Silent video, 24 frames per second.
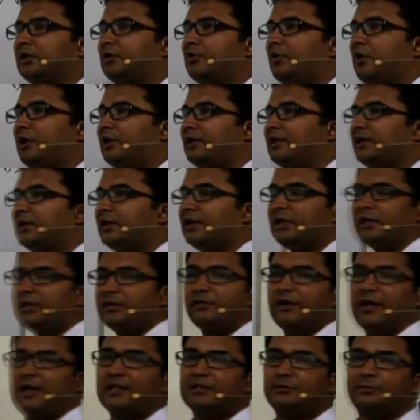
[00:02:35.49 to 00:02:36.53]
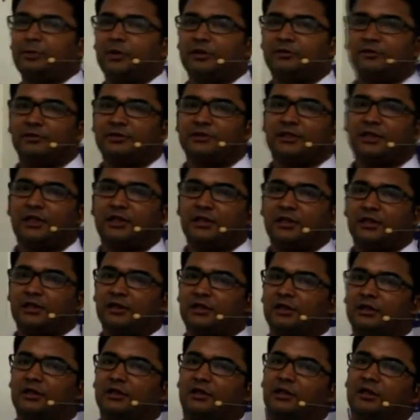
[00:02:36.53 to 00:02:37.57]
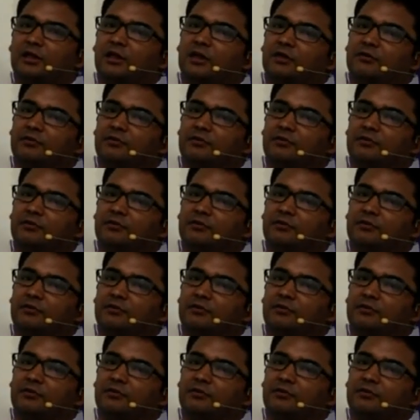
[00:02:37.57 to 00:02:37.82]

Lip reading: quantitative aspect which are